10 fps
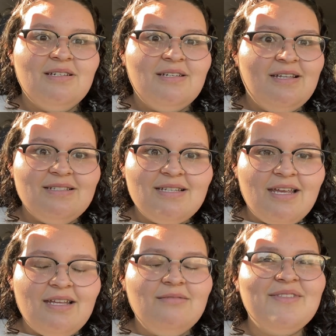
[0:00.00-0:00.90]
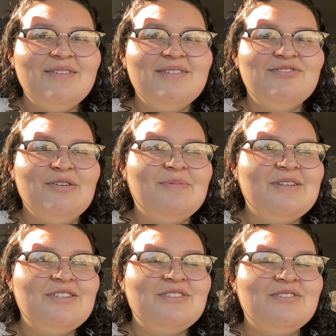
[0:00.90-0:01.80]
Insane. The
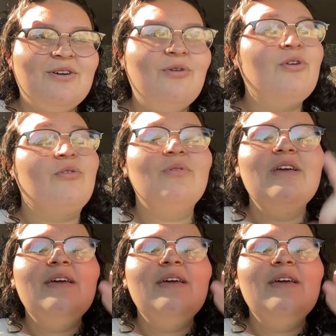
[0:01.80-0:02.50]
triplets. Sh- oh no,